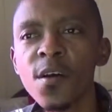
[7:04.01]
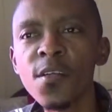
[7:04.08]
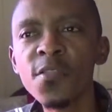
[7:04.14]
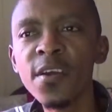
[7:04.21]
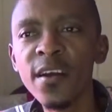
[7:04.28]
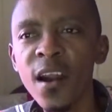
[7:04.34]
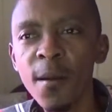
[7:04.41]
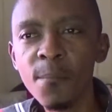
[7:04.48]

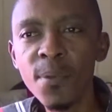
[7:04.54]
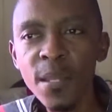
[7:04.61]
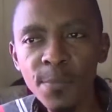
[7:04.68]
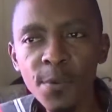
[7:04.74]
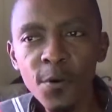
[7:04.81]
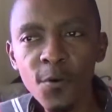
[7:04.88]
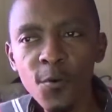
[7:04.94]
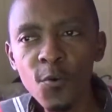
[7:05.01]
There are
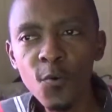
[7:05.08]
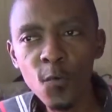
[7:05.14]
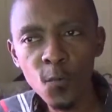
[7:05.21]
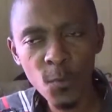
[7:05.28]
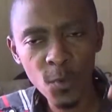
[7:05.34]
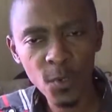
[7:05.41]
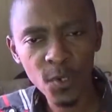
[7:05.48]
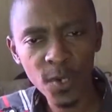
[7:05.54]
people who
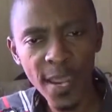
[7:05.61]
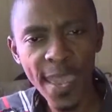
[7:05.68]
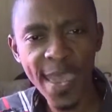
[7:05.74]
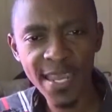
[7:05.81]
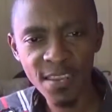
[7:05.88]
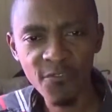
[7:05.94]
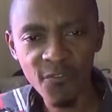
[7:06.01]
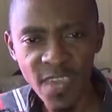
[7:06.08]
were
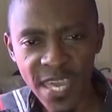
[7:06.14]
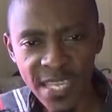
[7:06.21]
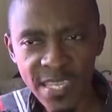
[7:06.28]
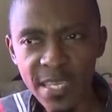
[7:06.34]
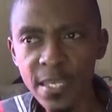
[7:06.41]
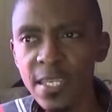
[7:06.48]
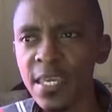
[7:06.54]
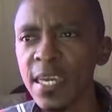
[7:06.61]

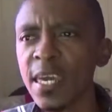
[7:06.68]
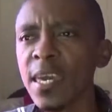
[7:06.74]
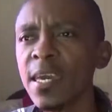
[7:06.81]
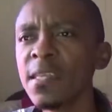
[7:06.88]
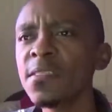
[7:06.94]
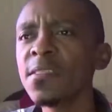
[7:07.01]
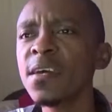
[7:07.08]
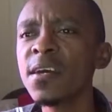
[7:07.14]
elevated
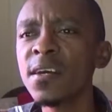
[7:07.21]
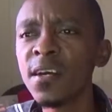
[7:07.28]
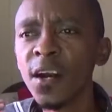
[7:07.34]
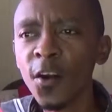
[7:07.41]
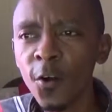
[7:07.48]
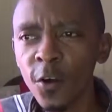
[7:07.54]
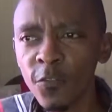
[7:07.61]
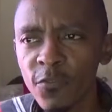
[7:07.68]
in their
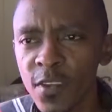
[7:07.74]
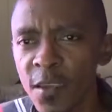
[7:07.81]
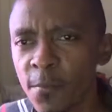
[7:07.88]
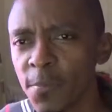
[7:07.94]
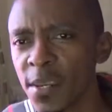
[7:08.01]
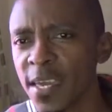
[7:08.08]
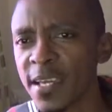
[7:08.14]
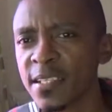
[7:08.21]
earthly
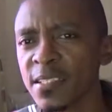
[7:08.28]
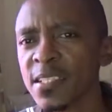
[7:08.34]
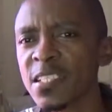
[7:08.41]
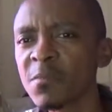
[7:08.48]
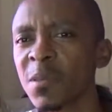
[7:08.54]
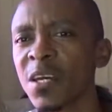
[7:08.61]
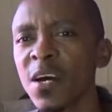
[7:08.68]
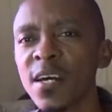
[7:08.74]

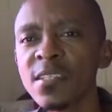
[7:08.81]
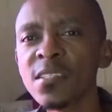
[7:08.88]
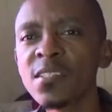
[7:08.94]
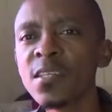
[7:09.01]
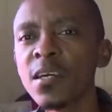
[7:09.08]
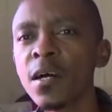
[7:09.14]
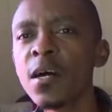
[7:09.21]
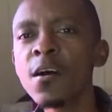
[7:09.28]
places because
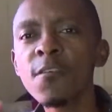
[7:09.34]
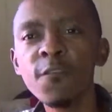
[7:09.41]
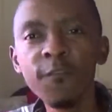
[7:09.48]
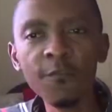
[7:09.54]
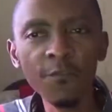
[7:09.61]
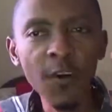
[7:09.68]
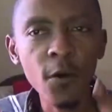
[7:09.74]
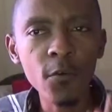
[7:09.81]
they
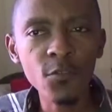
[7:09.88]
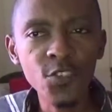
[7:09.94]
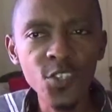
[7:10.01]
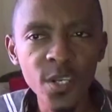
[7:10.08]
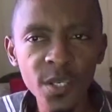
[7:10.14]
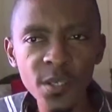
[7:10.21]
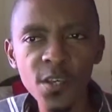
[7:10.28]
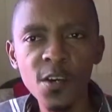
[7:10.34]

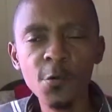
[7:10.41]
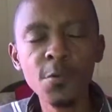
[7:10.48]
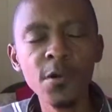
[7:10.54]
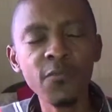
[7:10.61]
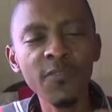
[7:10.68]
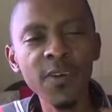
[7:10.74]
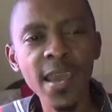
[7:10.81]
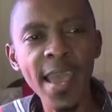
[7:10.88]
function
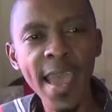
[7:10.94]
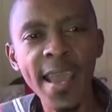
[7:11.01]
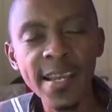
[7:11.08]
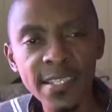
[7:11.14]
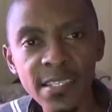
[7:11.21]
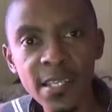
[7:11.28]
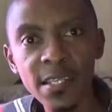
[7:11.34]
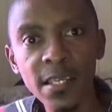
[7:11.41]
with
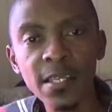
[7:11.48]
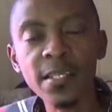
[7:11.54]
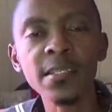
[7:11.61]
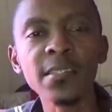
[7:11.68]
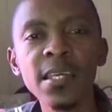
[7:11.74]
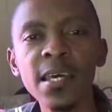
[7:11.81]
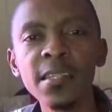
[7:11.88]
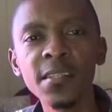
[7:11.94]

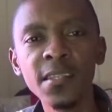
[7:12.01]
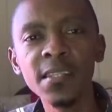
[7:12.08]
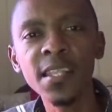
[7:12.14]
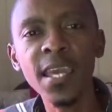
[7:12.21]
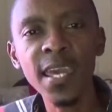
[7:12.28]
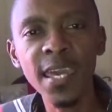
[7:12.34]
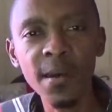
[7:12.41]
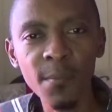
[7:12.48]
excellence in the
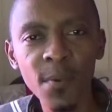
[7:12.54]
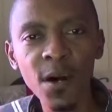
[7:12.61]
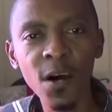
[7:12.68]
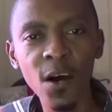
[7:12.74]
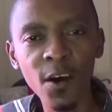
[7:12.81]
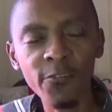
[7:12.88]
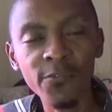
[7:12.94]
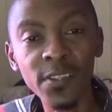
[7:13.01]
name
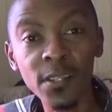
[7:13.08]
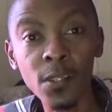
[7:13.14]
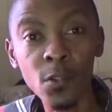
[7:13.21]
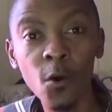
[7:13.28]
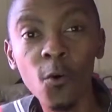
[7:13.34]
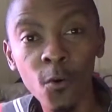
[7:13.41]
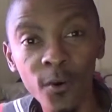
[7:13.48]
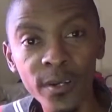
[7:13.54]
of the
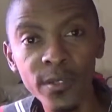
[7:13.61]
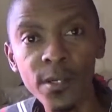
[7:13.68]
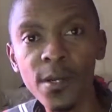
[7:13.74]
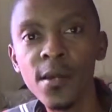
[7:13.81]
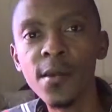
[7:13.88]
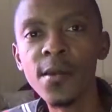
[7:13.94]
Lord.